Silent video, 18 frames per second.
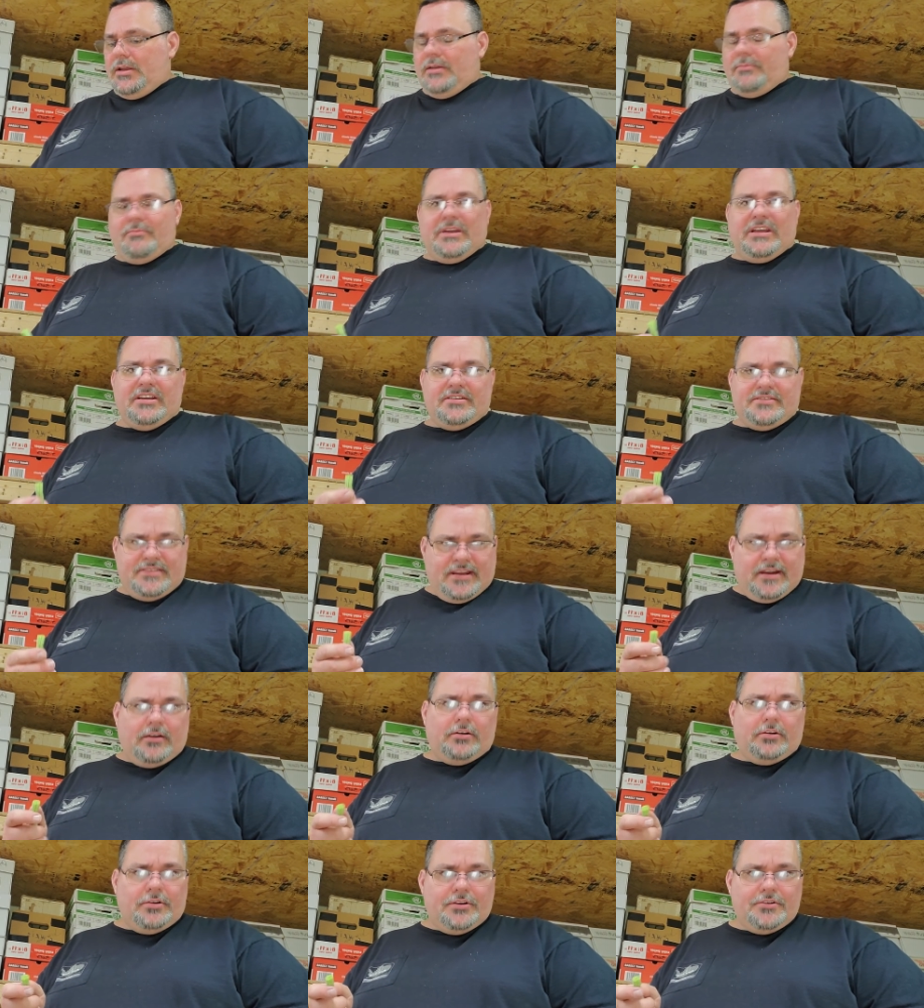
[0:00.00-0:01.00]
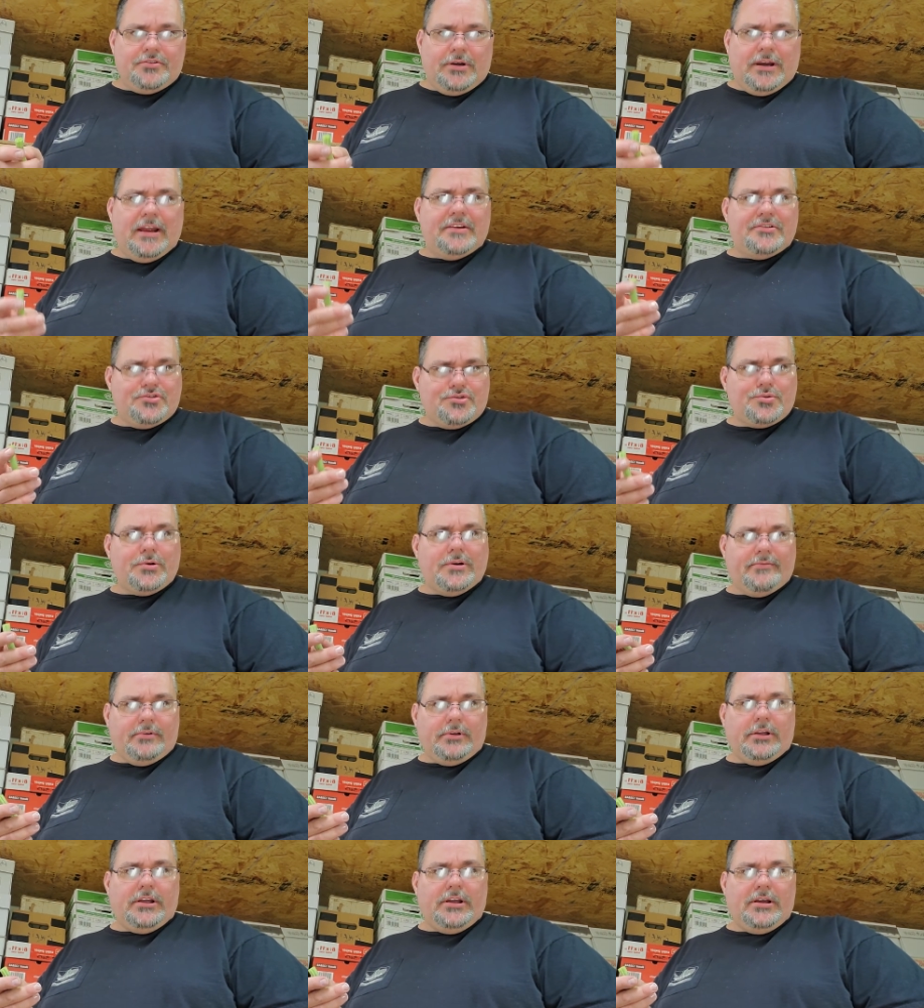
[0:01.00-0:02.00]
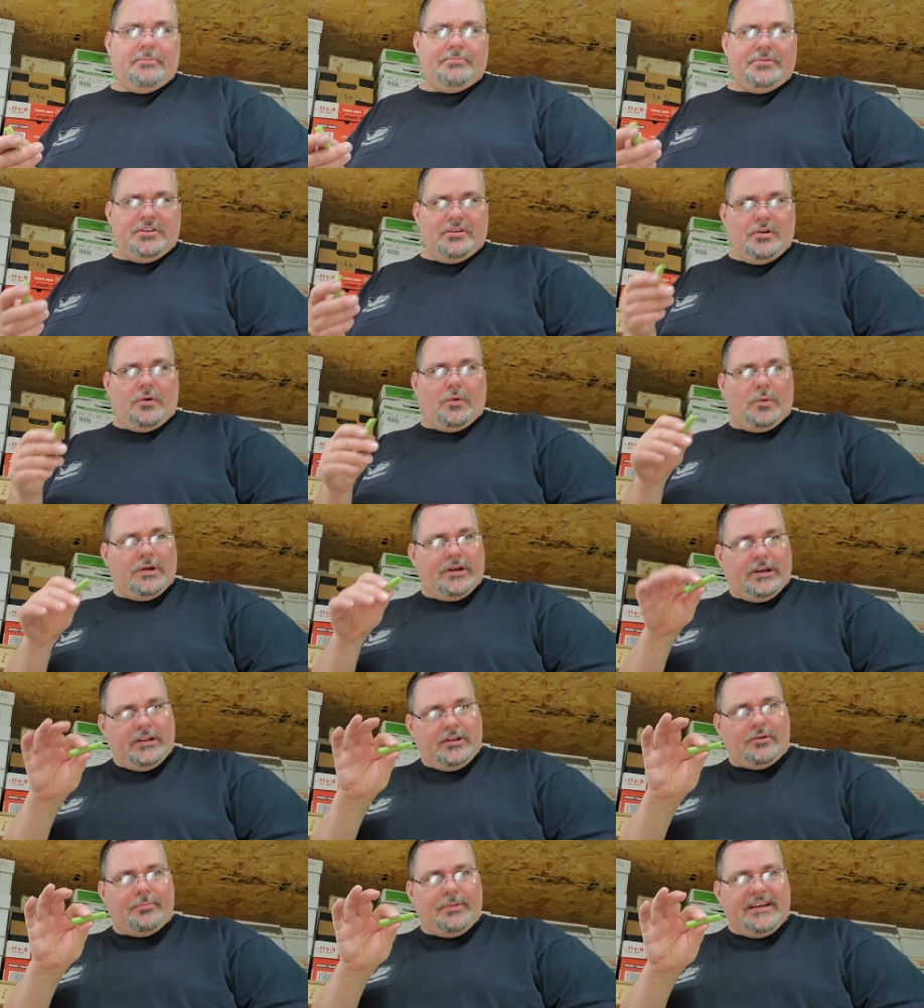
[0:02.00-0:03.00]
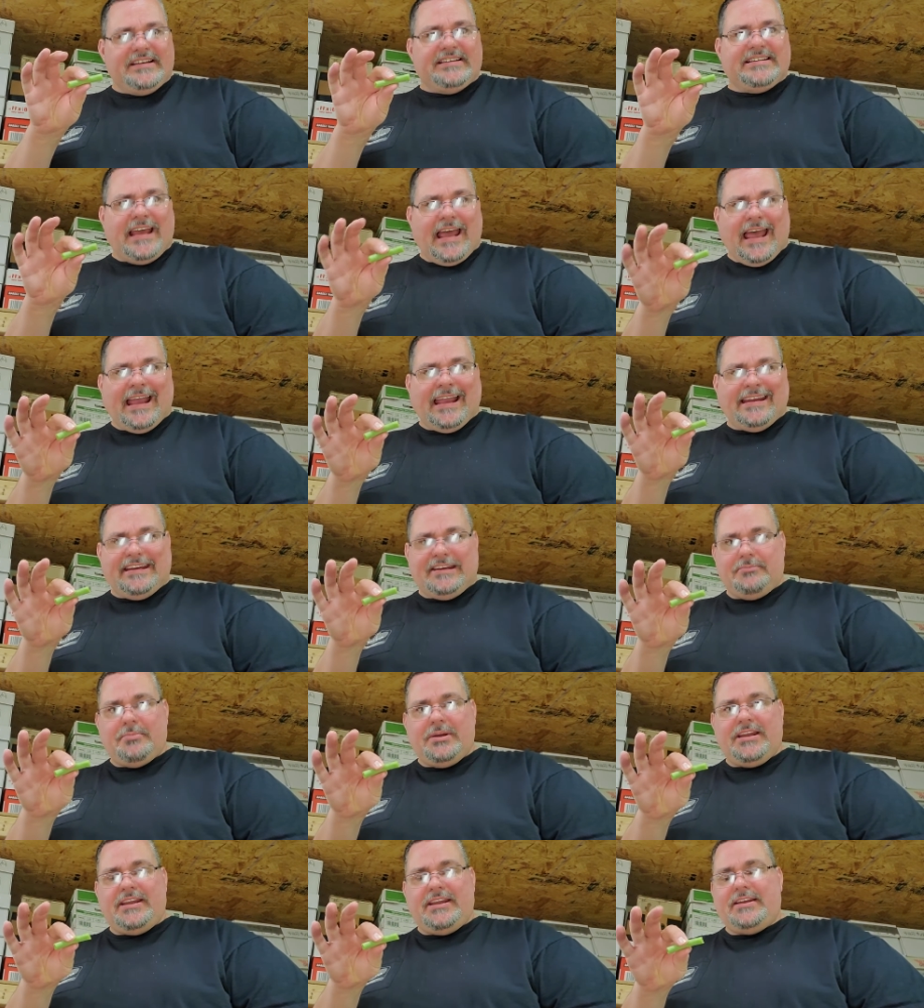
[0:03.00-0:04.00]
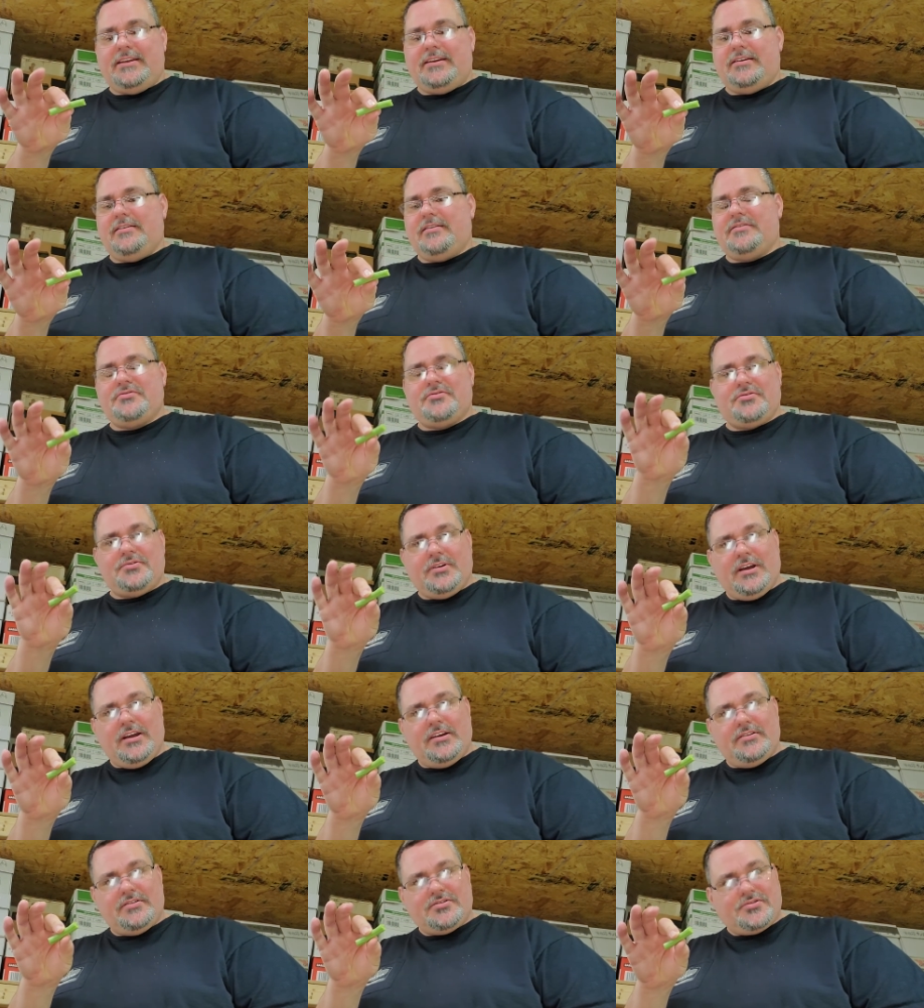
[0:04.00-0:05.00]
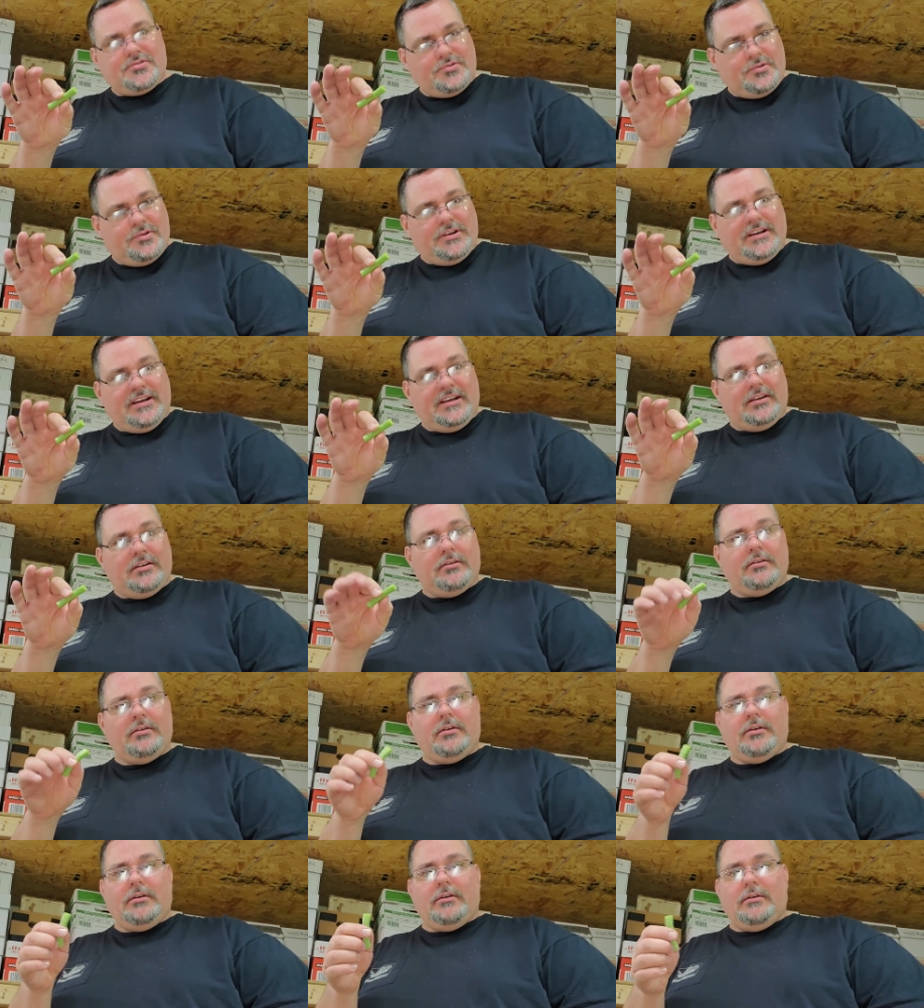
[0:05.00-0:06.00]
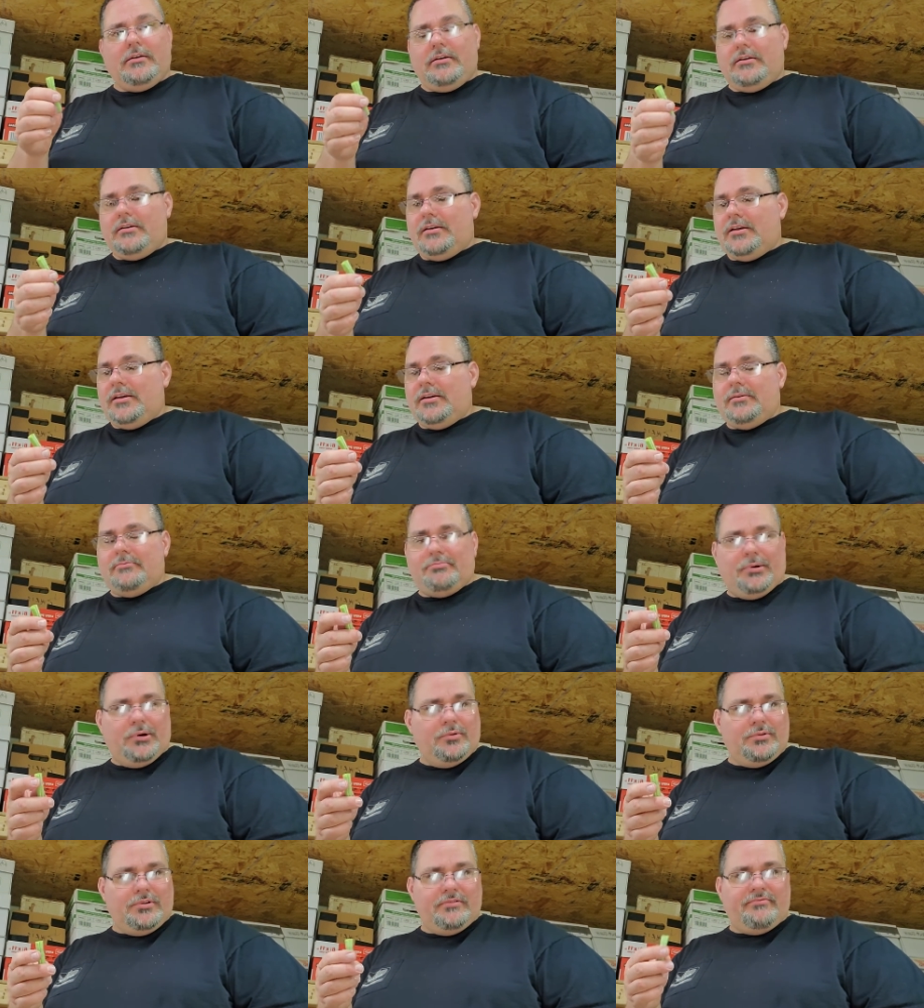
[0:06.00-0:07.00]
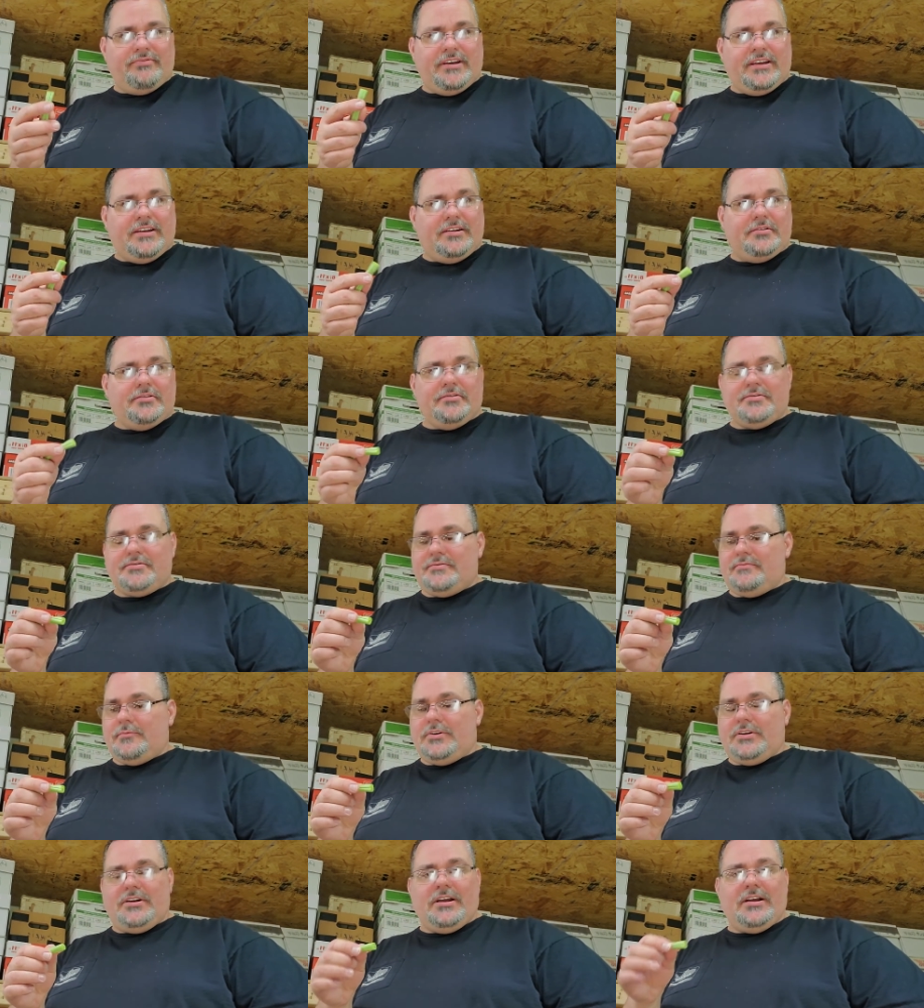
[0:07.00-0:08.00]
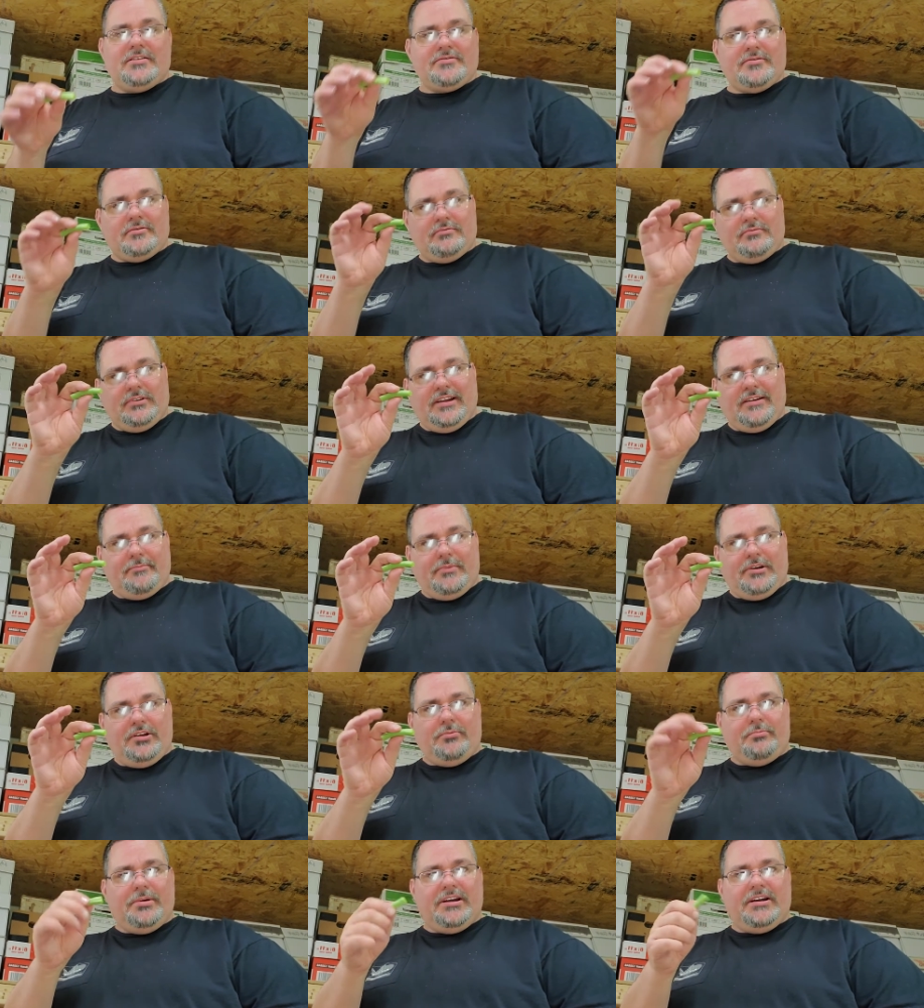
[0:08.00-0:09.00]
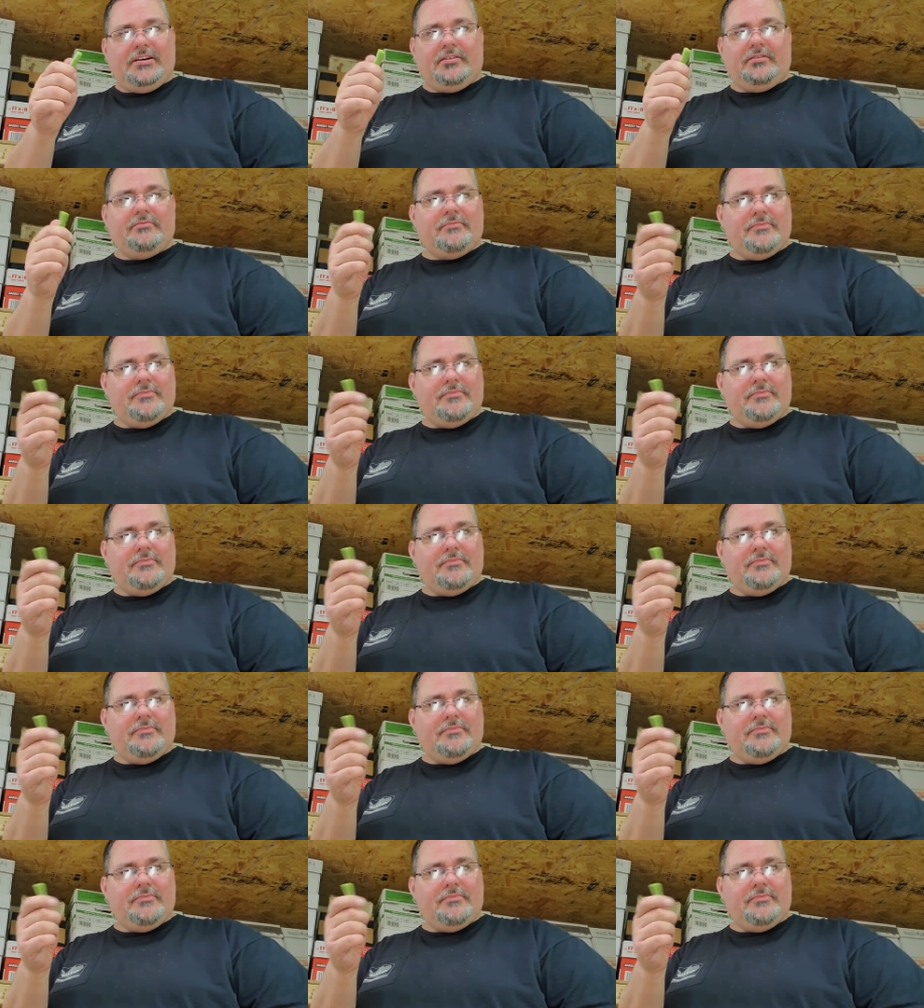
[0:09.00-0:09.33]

because they are going to dry and shrivel up, you don't want a little bitty tiny bean that you're trying to string, poke your fingers and whatnot. So leave them a little bigger.